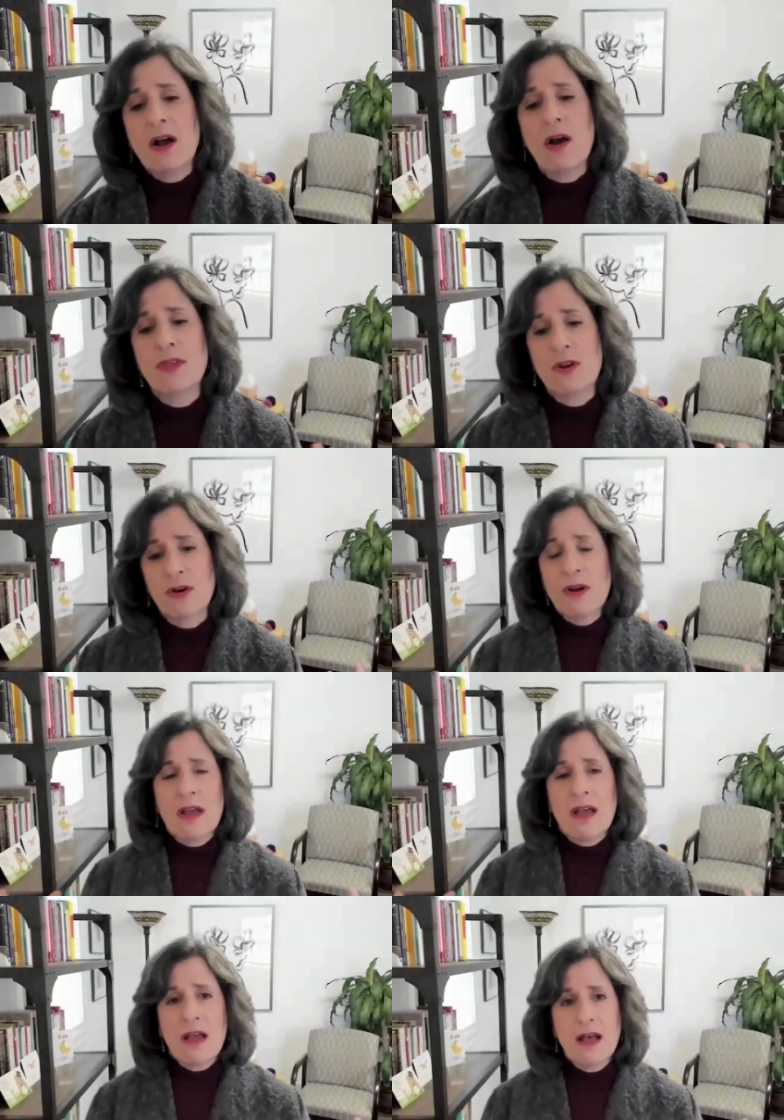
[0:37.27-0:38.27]
Are there
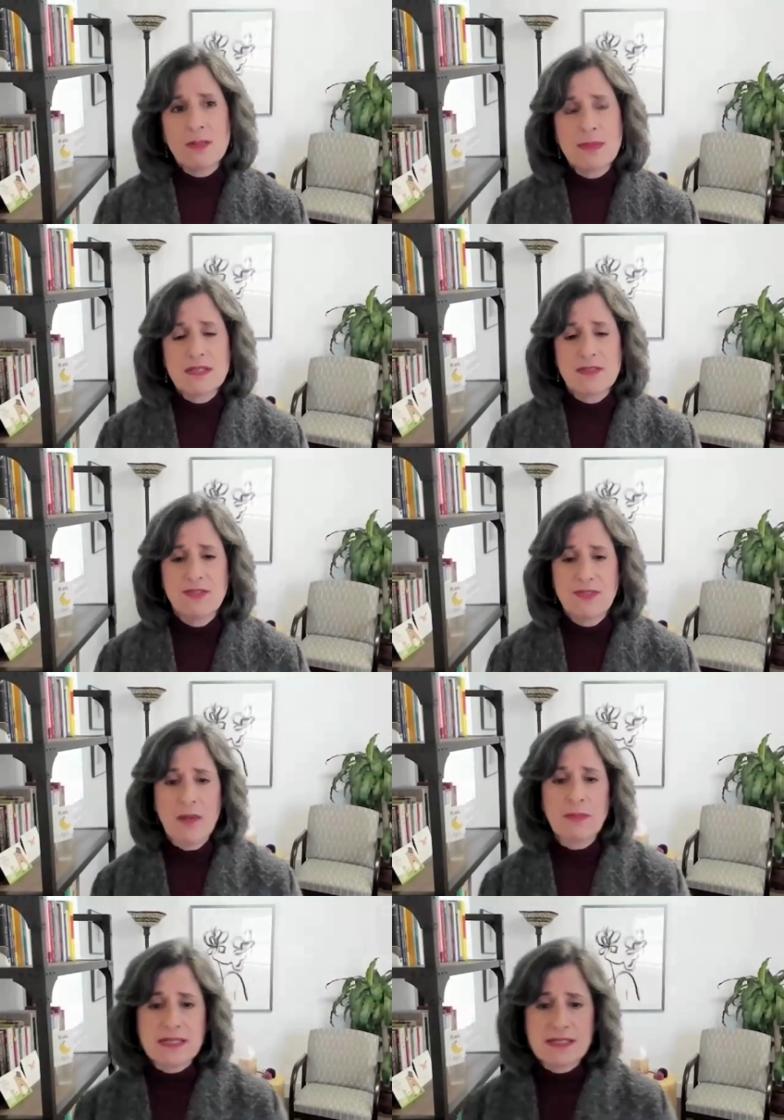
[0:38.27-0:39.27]
elements of the
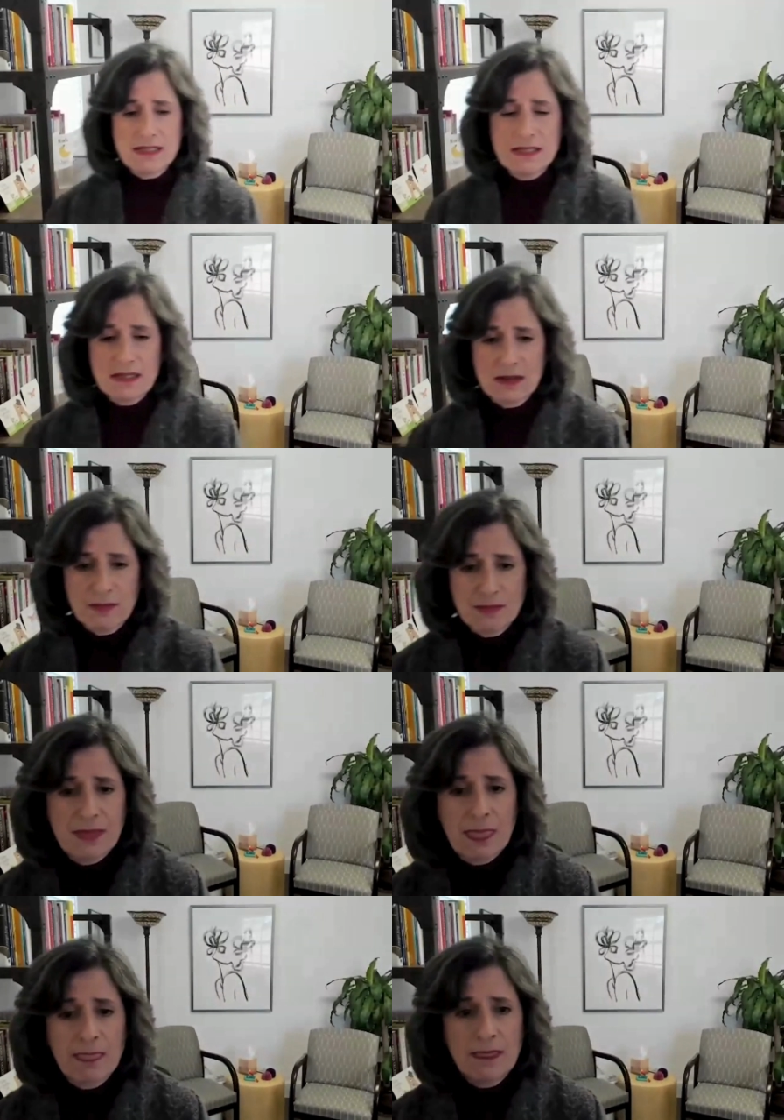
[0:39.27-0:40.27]
family system
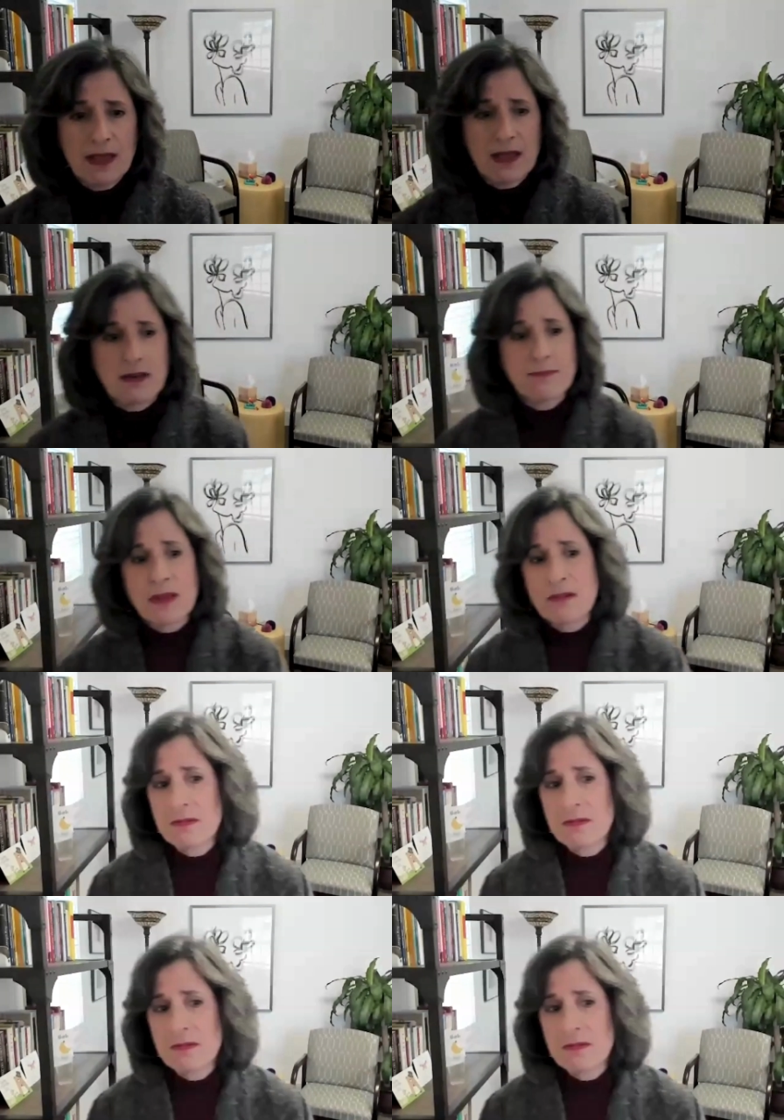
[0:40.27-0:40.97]
that,